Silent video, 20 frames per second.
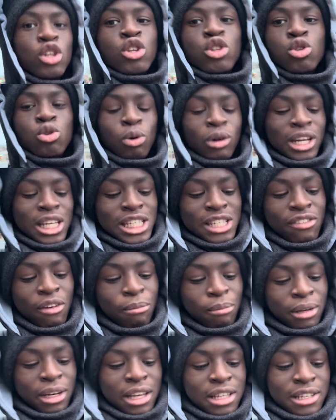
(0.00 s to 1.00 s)
27
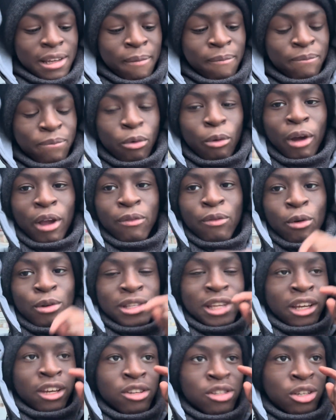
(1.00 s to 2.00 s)
minutes and 44
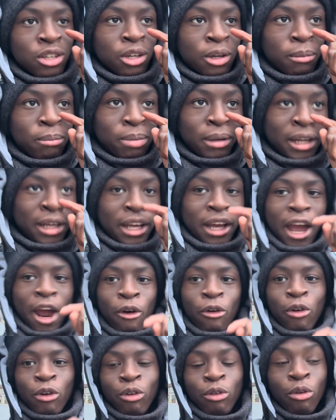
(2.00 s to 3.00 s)
seconds to complete
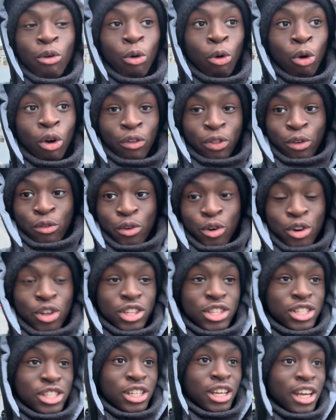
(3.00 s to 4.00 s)
all of the
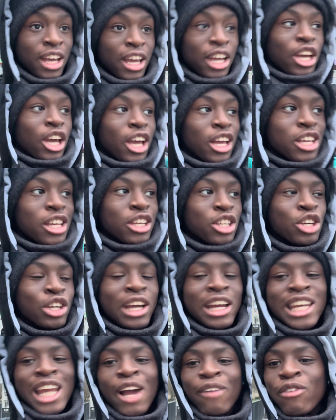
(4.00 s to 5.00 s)
routes. You
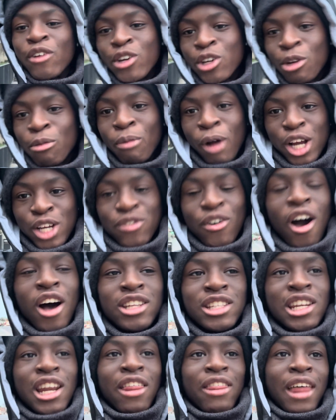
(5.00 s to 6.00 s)
can never do much
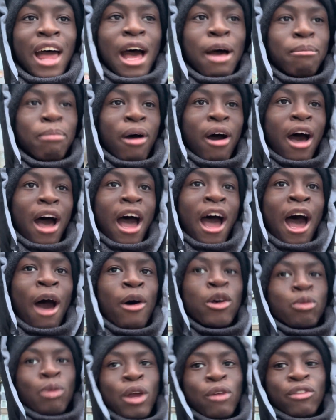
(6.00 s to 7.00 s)
faster than that, but I
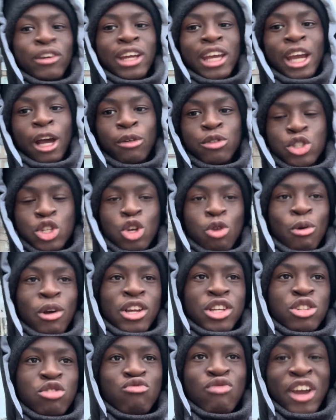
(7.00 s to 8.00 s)
was waiting for the EL2,
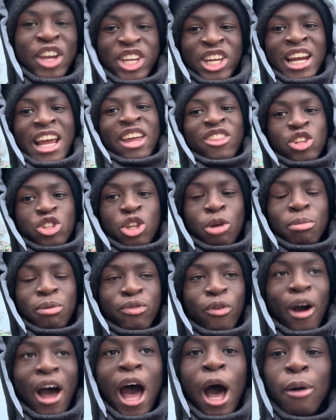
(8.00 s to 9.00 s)
which regulated the stop
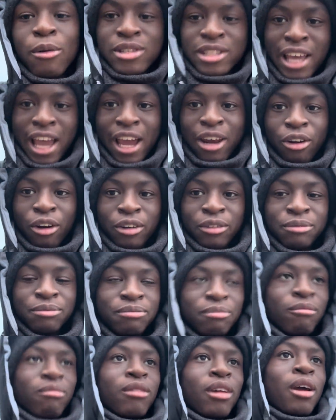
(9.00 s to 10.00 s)
before I was getting on.
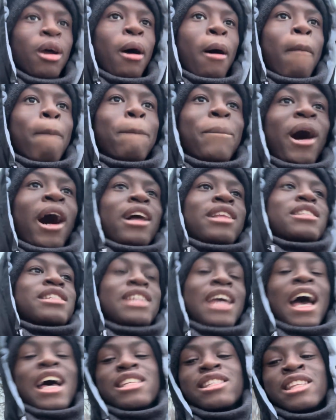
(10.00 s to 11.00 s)
But
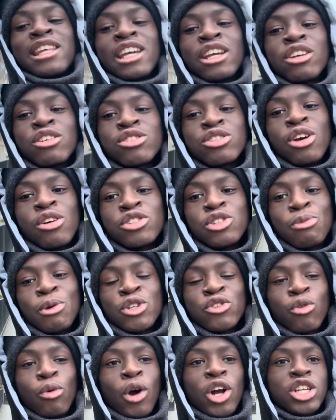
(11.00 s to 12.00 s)
yes, thank you so much
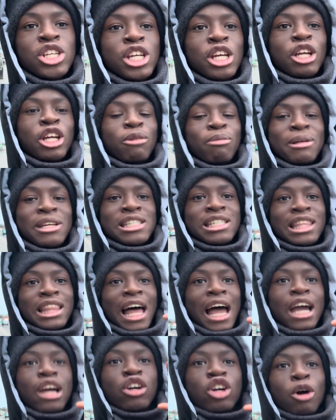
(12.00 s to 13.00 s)
for watching. Please
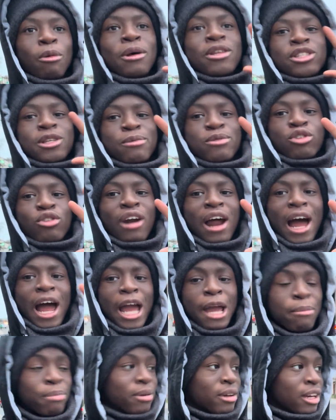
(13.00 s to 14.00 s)
like, comment,
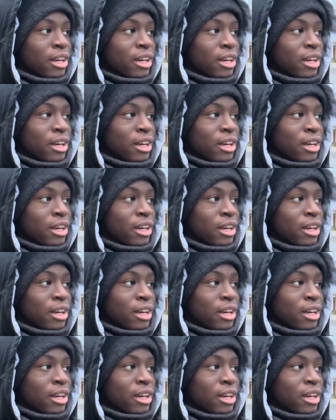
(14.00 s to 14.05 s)
subscribe,